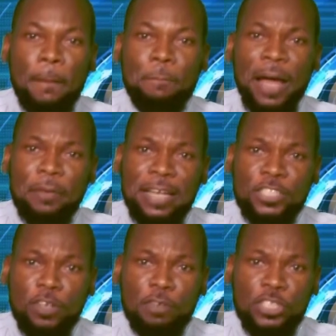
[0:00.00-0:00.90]

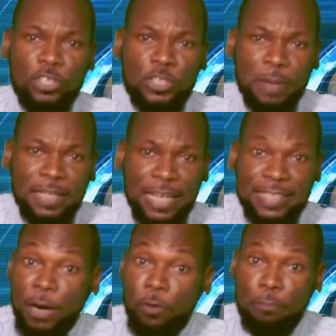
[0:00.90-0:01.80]
Parents of a
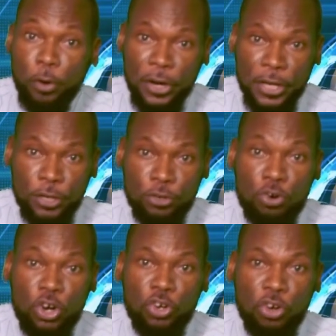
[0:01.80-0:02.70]
suspected Yahoo boy
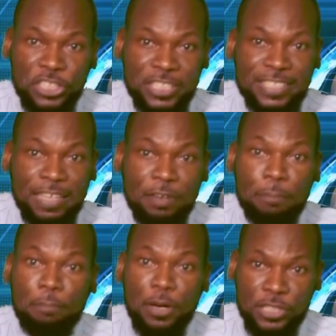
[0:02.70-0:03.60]
who crushed
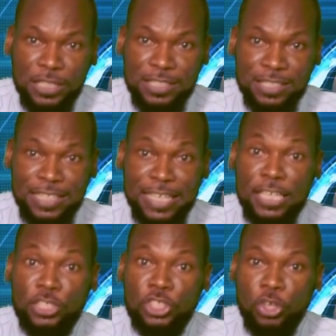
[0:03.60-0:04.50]
7 persons in
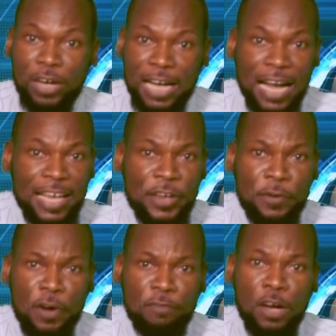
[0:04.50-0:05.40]
Ijoka
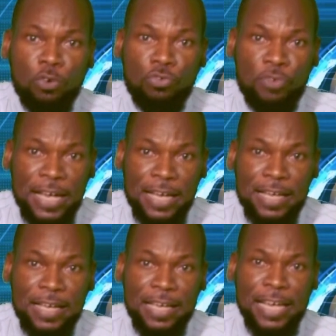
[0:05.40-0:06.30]
area of Akure
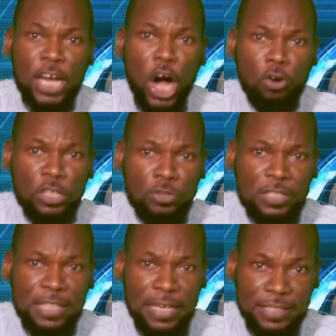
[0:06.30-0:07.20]
in Ondo
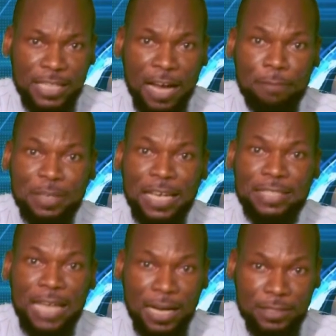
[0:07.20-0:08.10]
State have been
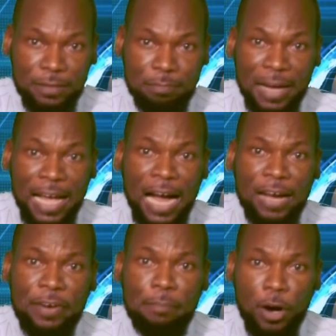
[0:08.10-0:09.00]
attacked by
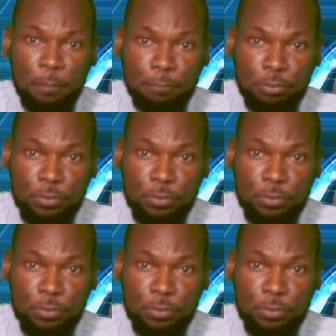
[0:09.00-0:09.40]
angry mob.